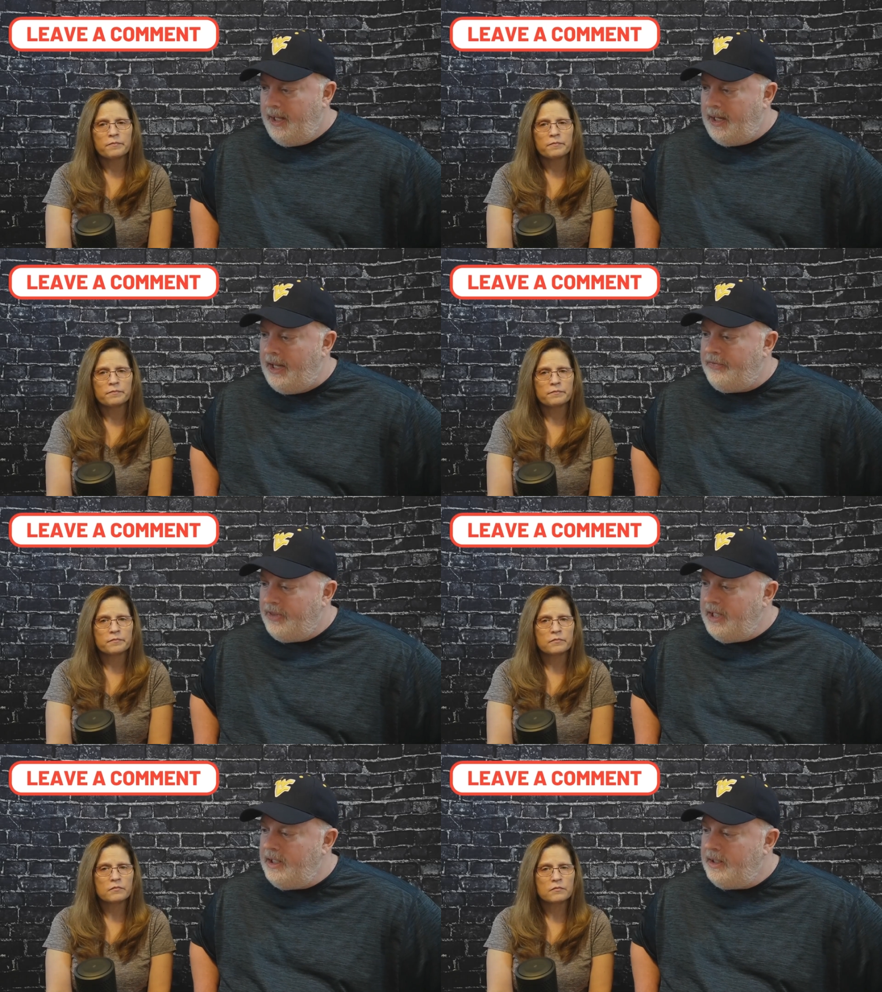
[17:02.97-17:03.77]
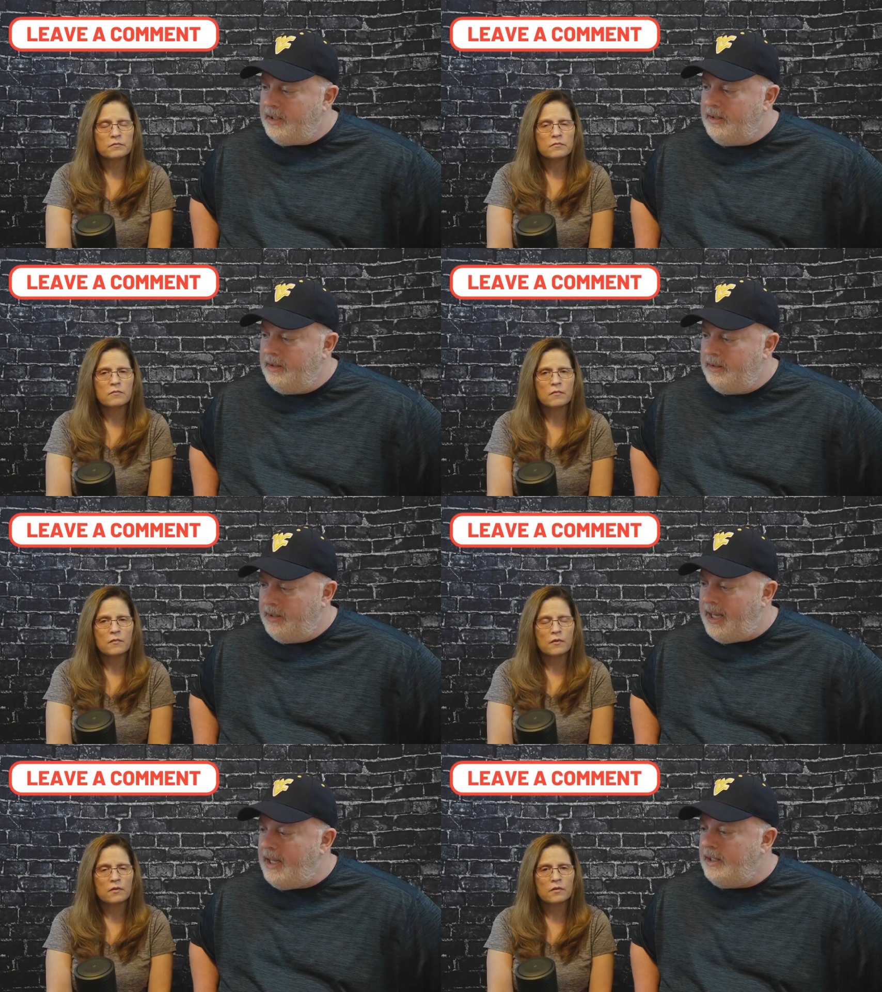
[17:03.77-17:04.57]
Speaker 1: And I think
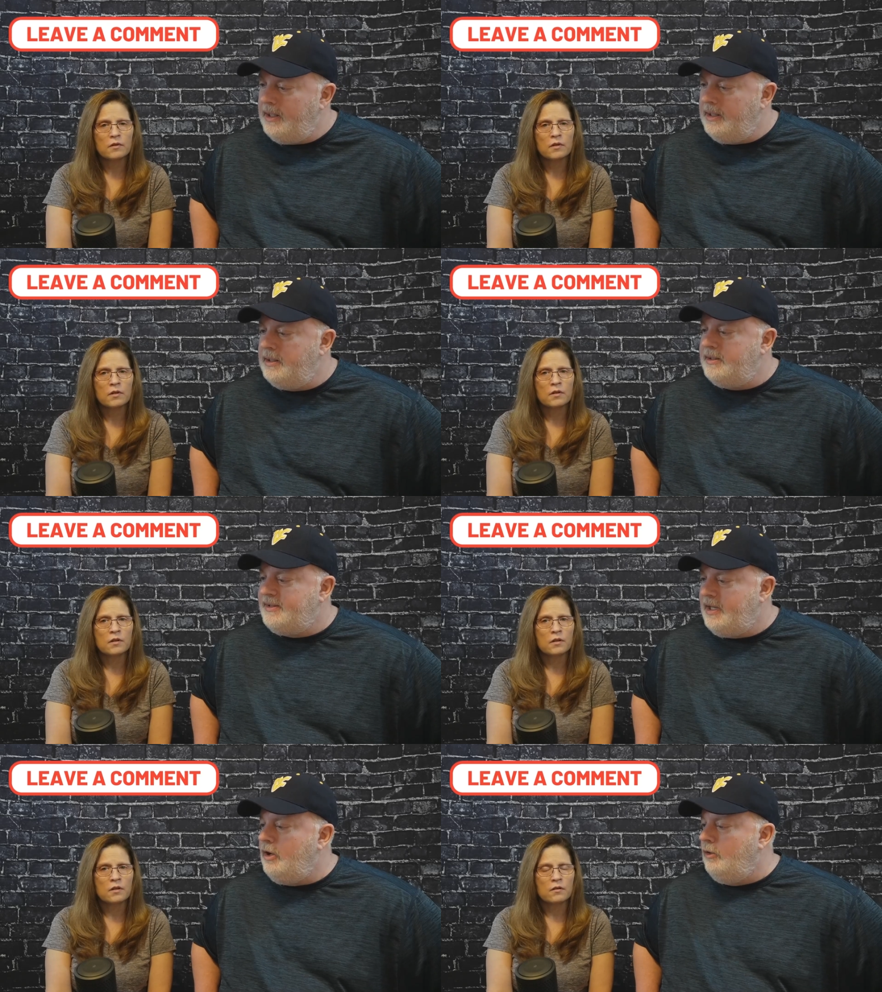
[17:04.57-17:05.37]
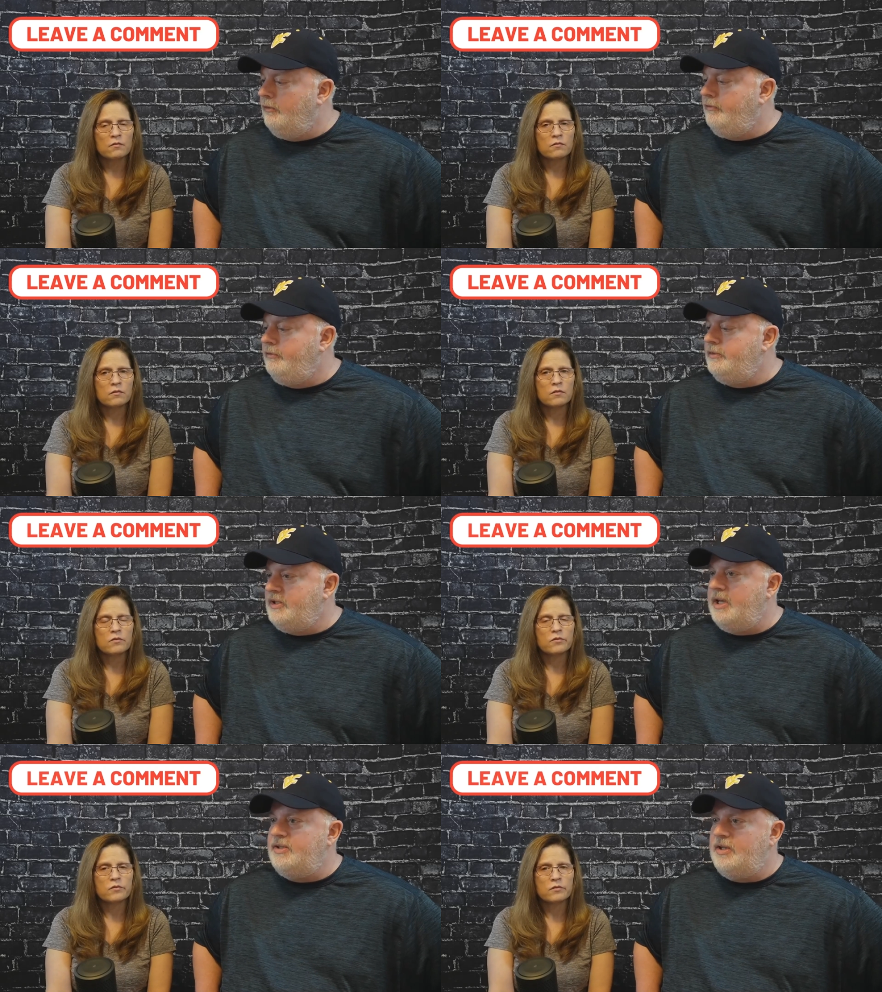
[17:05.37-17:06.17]
that that in itself
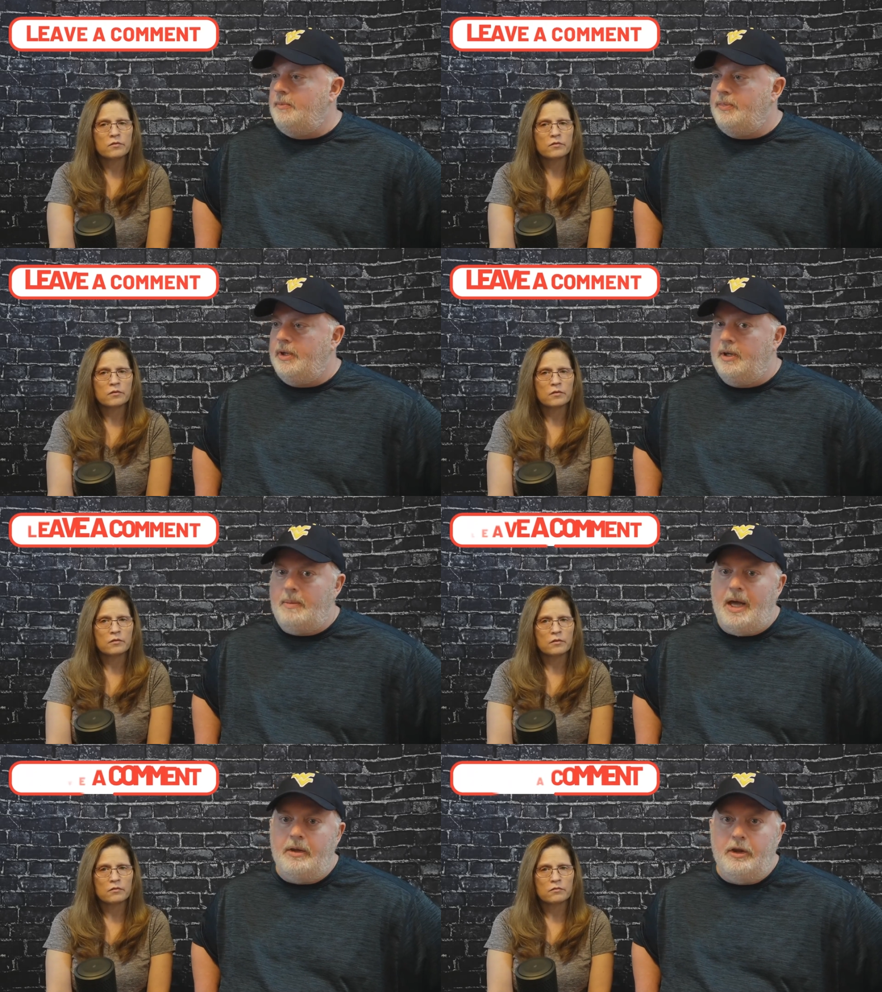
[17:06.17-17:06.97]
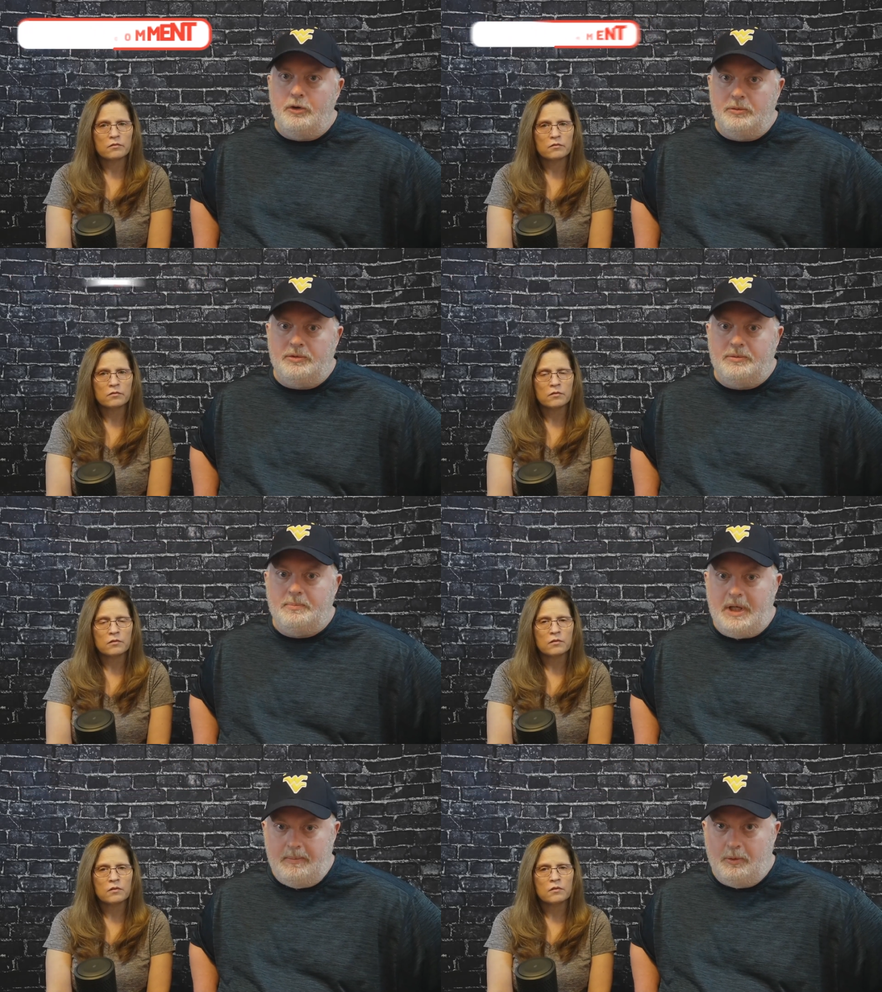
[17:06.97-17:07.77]
says something about those
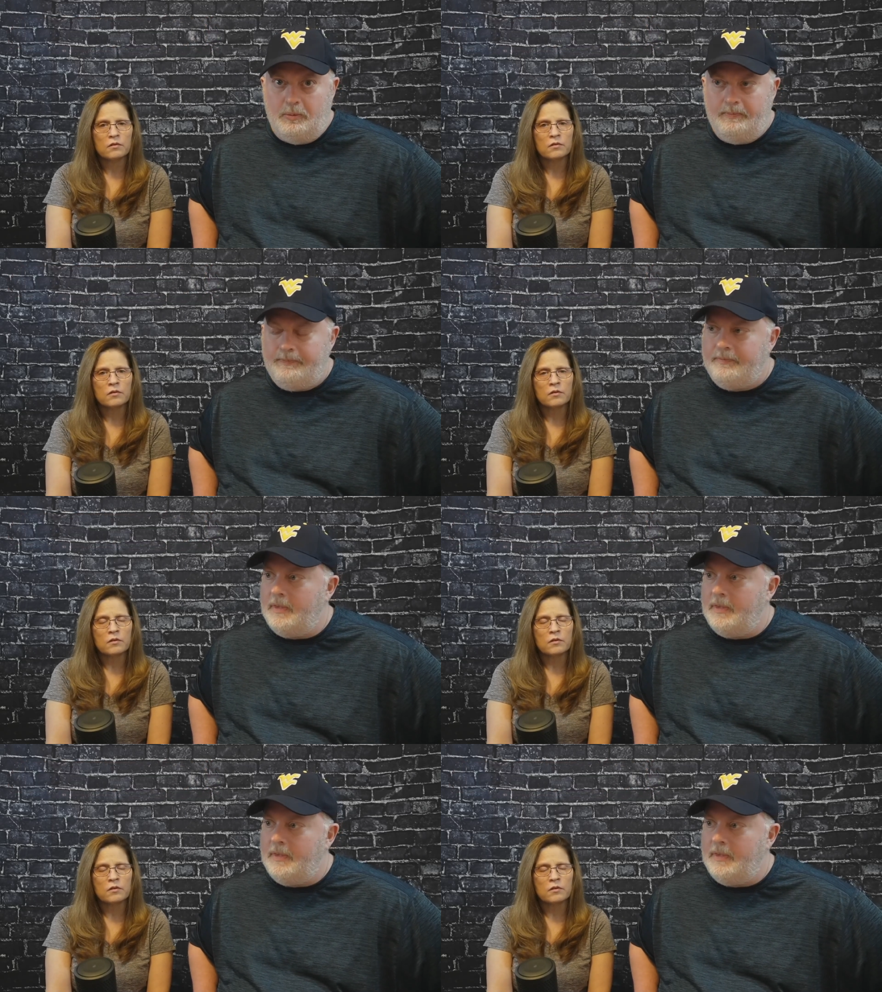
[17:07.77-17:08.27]
people.